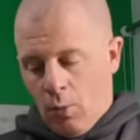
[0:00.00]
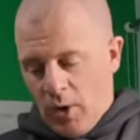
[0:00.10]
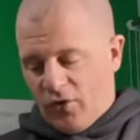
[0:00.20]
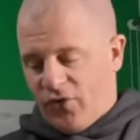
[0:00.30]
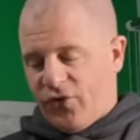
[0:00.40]

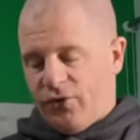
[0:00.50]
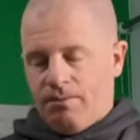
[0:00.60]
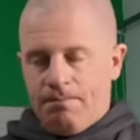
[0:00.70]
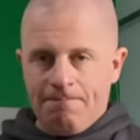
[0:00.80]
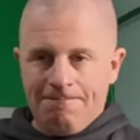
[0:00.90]
Which,
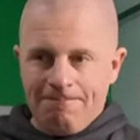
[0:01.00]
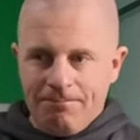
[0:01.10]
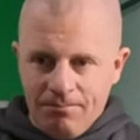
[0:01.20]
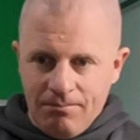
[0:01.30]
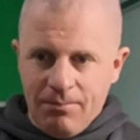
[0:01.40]

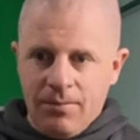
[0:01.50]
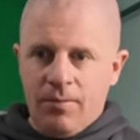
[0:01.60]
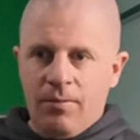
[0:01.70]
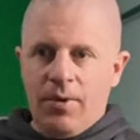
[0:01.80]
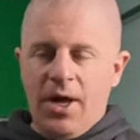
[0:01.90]

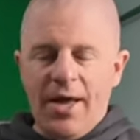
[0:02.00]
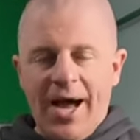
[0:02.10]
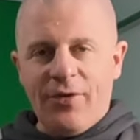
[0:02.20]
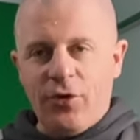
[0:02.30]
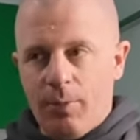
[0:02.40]
it
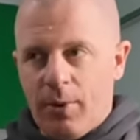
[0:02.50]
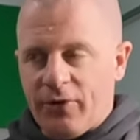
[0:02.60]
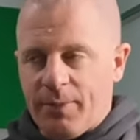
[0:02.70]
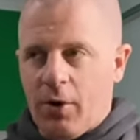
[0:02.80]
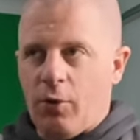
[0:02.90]
adds up, I
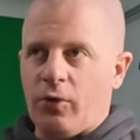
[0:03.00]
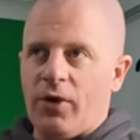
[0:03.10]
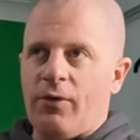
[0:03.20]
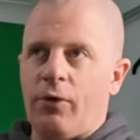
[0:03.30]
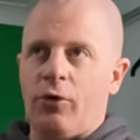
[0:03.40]
suppose,
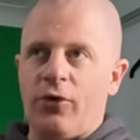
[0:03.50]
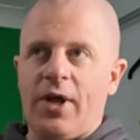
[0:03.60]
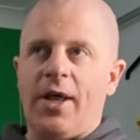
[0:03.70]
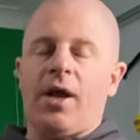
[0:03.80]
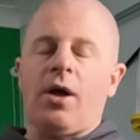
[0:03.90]
if you're
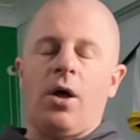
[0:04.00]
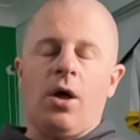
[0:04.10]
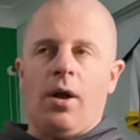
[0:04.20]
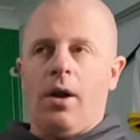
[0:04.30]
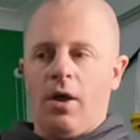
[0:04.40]
selling
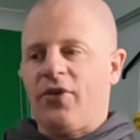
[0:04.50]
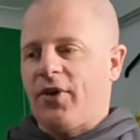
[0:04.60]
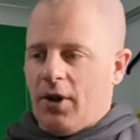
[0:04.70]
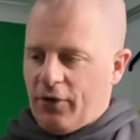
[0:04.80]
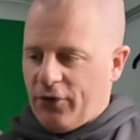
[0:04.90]
lots
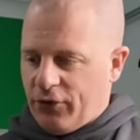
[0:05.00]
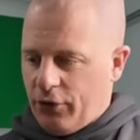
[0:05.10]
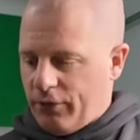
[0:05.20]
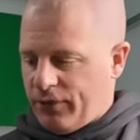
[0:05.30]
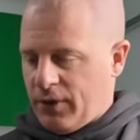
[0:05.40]
and lots of
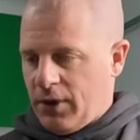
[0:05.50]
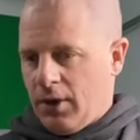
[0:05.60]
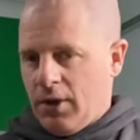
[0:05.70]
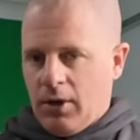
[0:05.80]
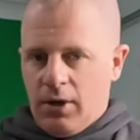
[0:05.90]
stuff.
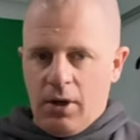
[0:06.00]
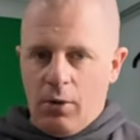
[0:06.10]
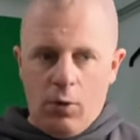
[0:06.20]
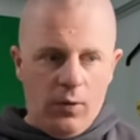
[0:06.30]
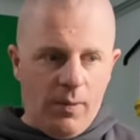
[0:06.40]
You
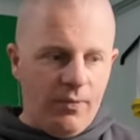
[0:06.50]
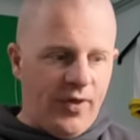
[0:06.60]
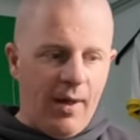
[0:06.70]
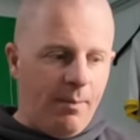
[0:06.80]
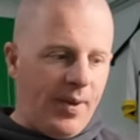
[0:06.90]
know, all them
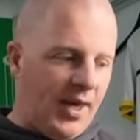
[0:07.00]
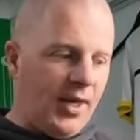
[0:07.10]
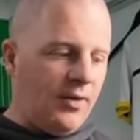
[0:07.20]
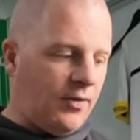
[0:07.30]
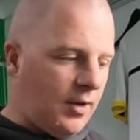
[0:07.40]

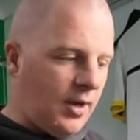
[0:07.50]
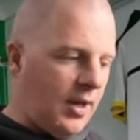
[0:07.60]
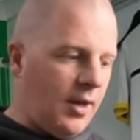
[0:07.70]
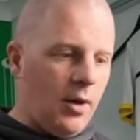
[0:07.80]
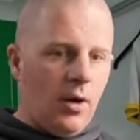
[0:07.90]
10p's in
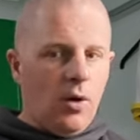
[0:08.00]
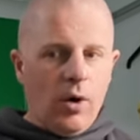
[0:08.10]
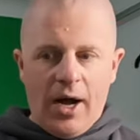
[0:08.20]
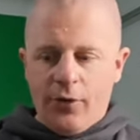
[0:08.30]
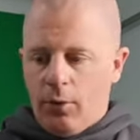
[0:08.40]
there
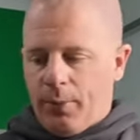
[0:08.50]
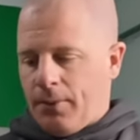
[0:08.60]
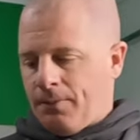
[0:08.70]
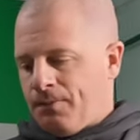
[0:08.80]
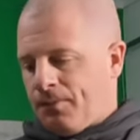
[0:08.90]
add up.